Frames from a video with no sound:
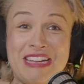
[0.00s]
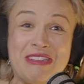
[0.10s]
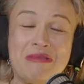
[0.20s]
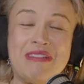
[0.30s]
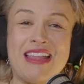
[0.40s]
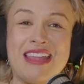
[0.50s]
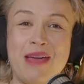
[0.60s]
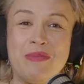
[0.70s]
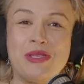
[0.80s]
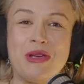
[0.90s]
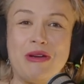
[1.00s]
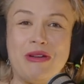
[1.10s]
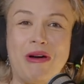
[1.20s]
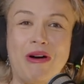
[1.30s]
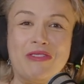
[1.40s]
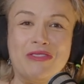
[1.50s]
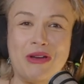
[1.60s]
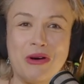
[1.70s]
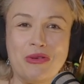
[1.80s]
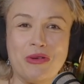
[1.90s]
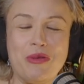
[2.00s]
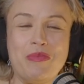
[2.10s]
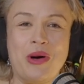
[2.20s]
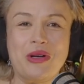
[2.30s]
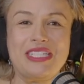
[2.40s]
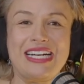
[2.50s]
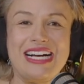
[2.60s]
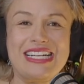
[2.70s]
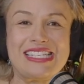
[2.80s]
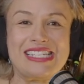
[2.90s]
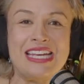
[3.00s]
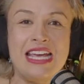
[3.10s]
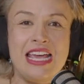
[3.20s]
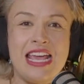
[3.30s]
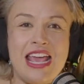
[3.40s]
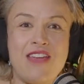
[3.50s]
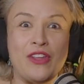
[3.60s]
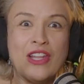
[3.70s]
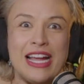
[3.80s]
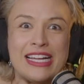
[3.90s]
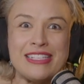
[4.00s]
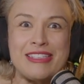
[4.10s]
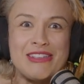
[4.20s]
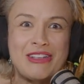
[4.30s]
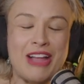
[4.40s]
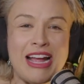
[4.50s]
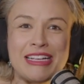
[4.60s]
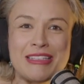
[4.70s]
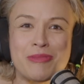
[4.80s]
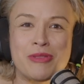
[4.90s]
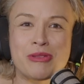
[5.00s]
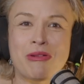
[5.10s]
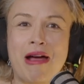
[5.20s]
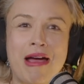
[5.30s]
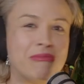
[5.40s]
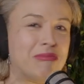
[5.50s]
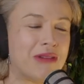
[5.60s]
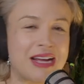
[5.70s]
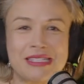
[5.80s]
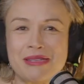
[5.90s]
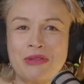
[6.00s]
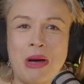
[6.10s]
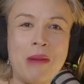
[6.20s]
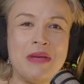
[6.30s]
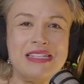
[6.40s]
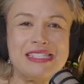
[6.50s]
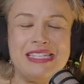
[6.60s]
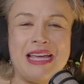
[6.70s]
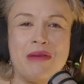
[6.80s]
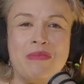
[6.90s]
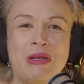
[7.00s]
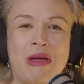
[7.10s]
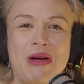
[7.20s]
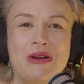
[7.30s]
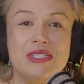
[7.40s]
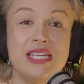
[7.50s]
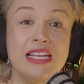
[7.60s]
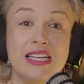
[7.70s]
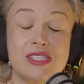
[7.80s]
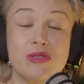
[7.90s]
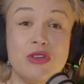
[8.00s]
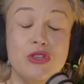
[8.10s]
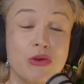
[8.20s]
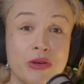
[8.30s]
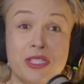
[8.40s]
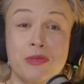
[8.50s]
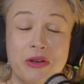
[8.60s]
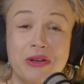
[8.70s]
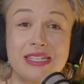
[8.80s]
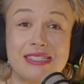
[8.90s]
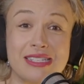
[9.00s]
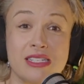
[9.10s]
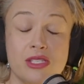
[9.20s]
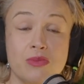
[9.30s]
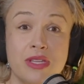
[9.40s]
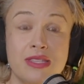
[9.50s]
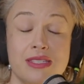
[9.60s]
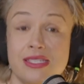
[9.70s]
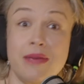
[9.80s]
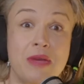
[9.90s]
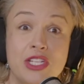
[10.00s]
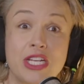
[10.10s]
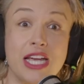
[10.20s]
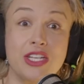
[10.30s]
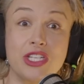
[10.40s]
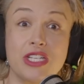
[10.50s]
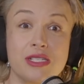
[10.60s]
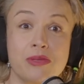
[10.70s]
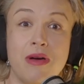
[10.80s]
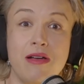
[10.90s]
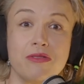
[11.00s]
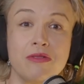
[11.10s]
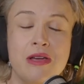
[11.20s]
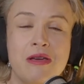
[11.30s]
into another episode of the Gold Room podcast. If you like us, like and subscribe, write some comments down below. Tell us your experiences with STEM education as well,